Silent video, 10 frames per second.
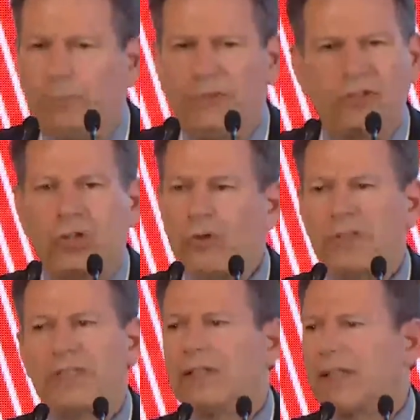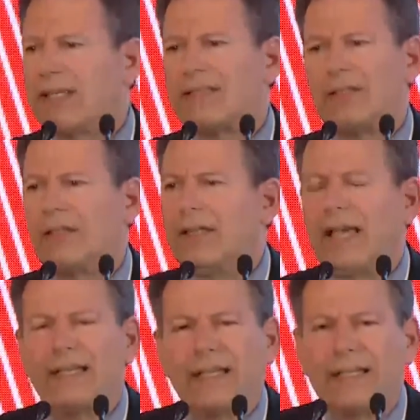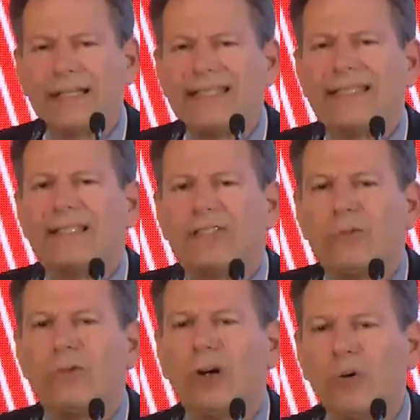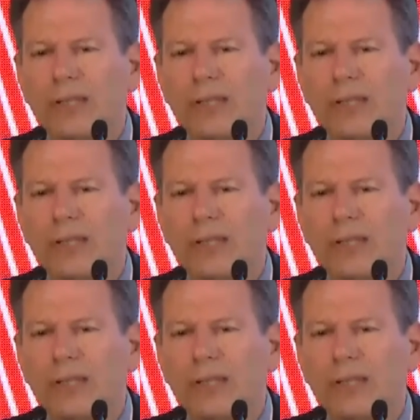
shows the lesson that pseudo